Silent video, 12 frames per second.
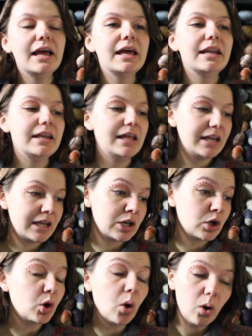
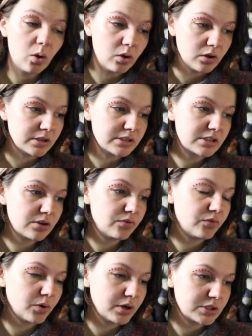knitting goals
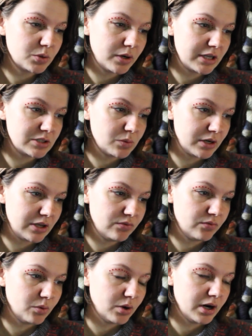for
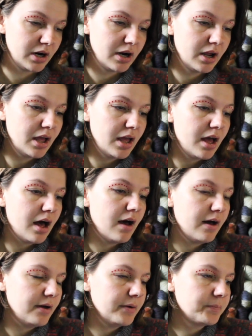2024,
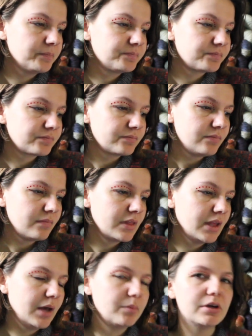I'm
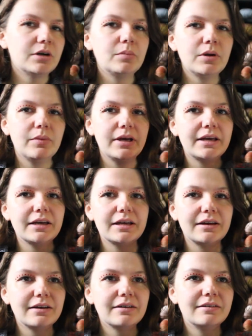going to be
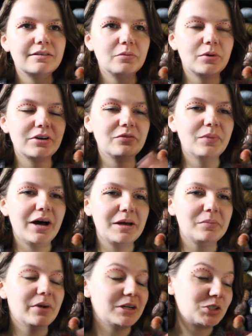making one of my
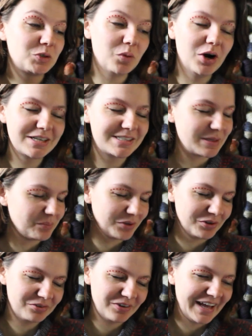much more
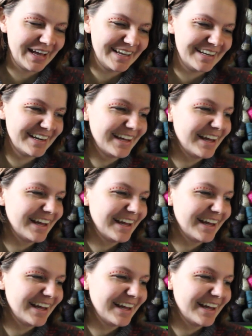simplified